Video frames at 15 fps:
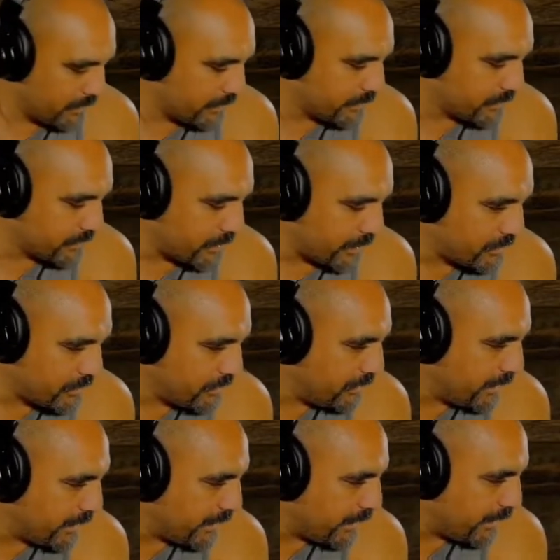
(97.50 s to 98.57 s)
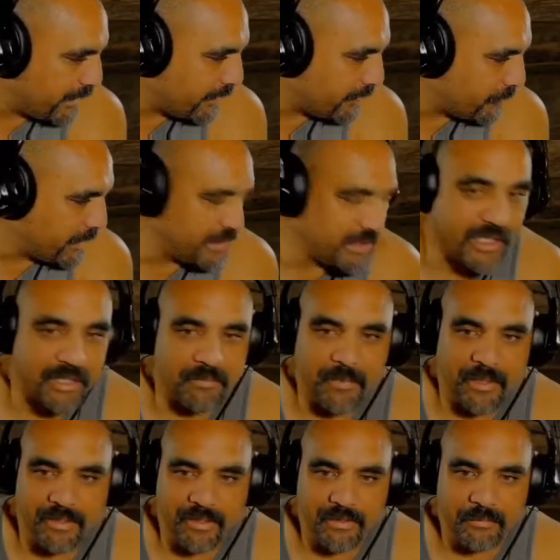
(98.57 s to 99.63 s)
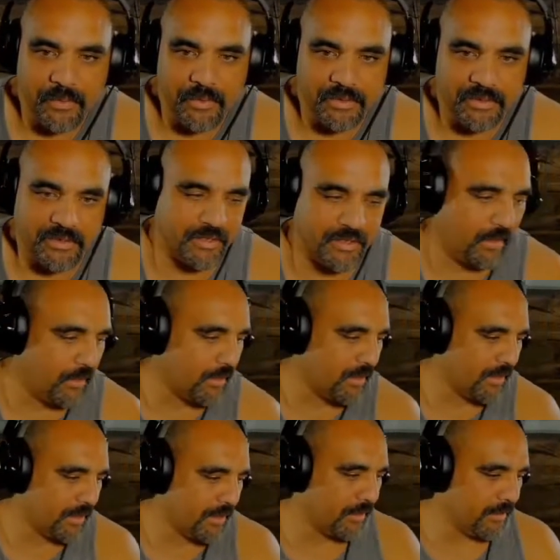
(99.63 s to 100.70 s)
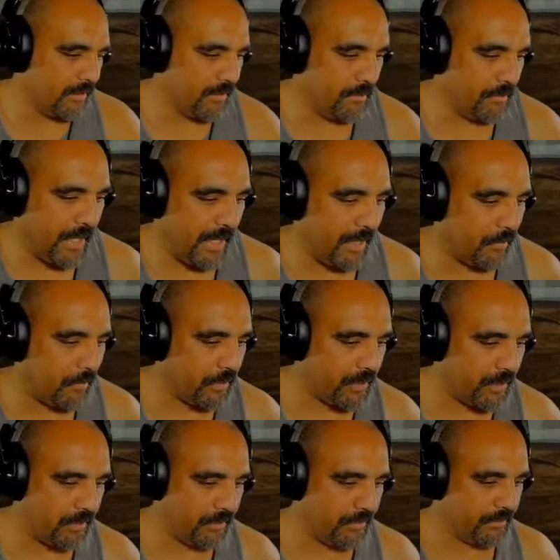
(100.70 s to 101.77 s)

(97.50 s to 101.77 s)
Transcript: So I do need to recheck my numbers on the power